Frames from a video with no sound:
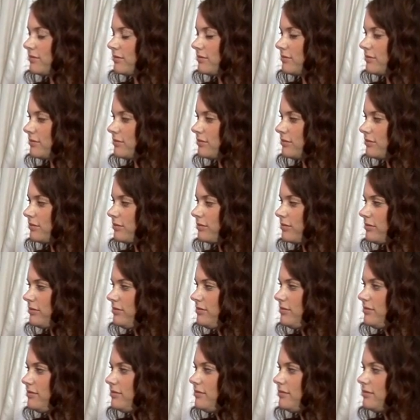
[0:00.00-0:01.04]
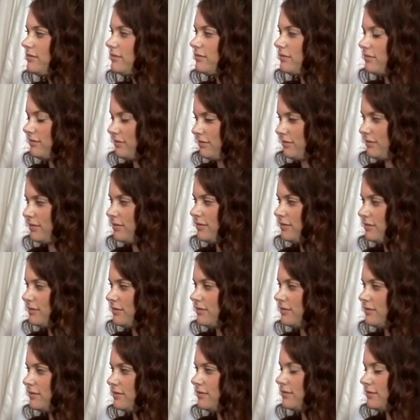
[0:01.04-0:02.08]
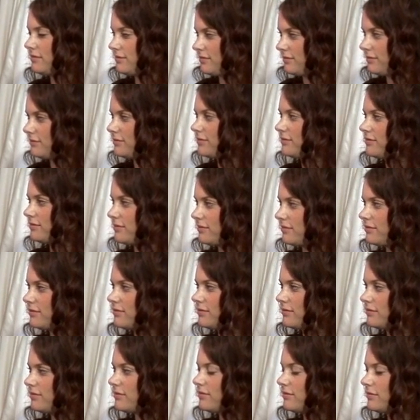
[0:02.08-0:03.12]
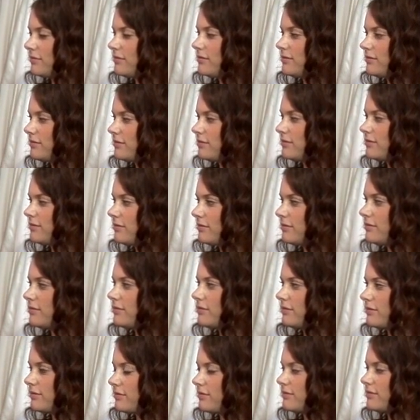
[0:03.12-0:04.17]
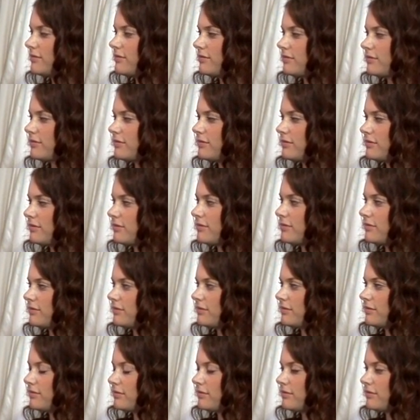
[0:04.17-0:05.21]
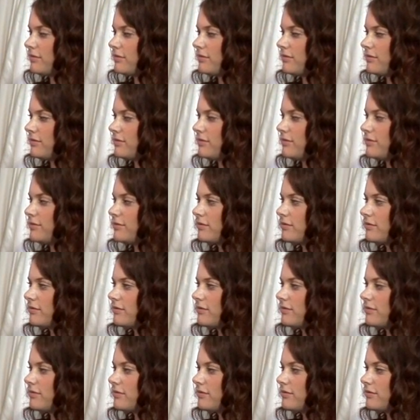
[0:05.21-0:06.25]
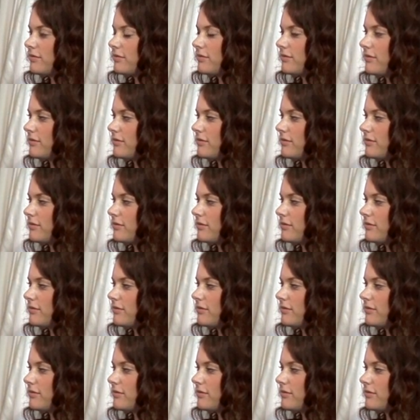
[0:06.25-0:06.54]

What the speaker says: This person isn't speaking.